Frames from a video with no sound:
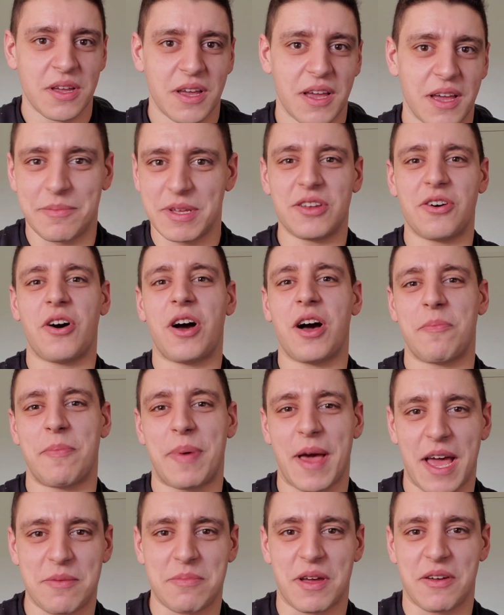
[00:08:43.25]
Let me know how
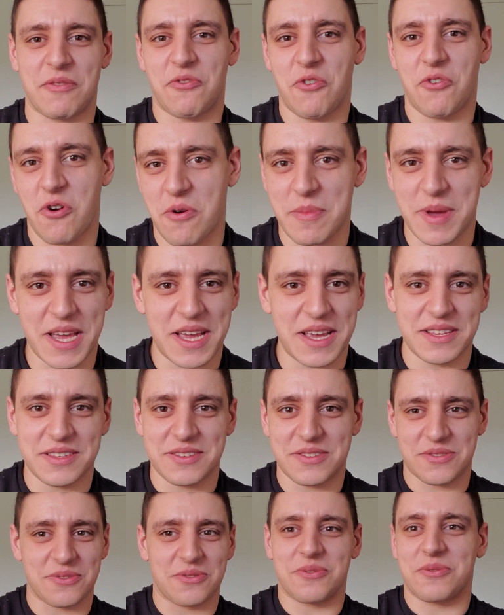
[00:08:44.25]
bad my form
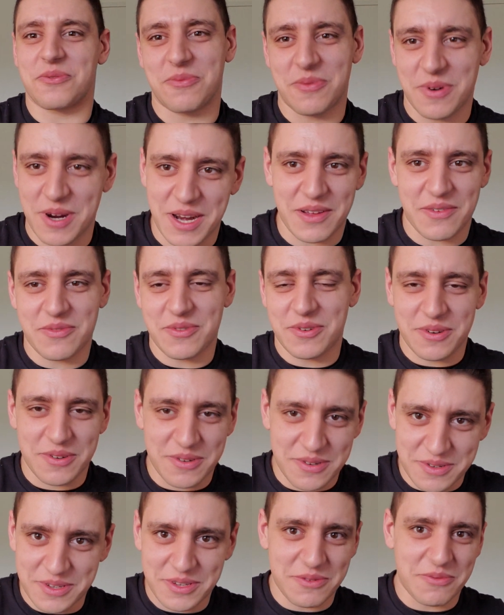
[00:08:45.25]
is, or
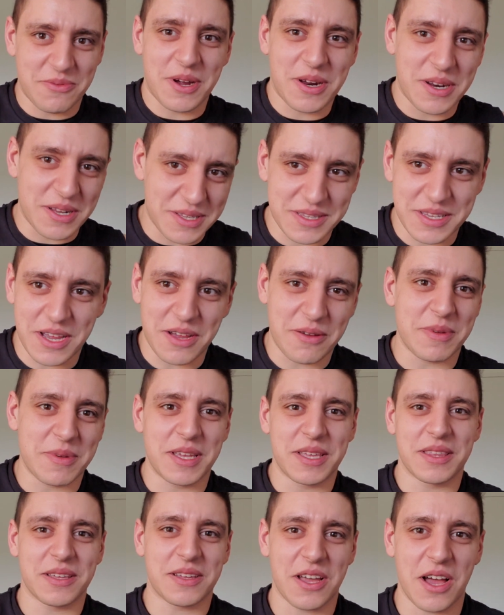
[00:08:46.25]
whatever you want to tell
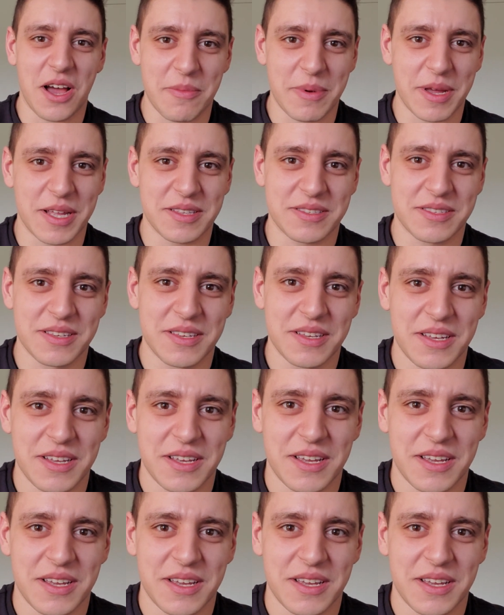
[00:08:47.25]
me in the comments.